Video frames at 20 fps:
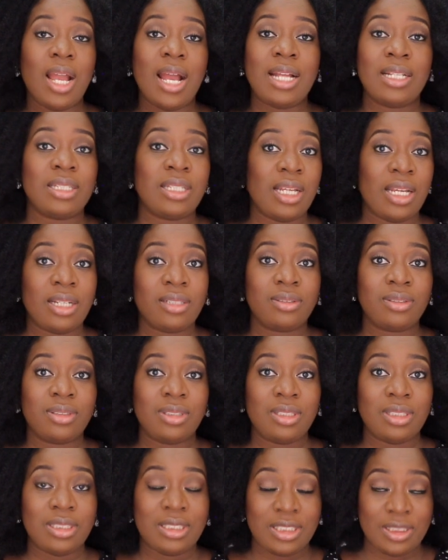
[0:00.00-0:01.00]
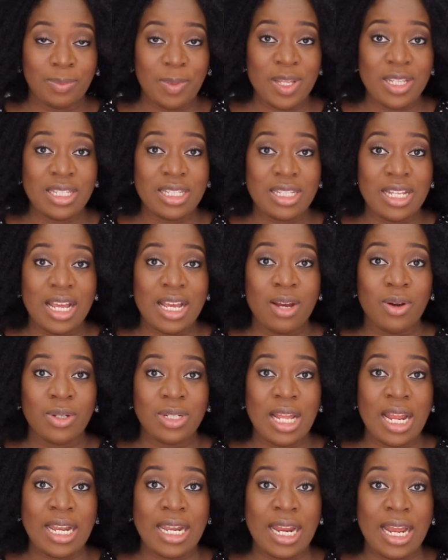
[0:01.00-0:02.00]
and then spent that
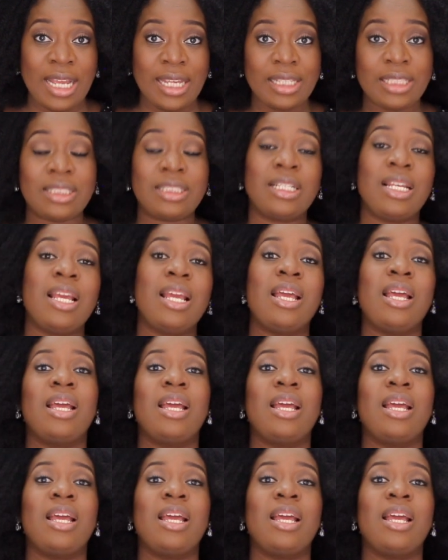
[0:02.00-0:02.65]
other night,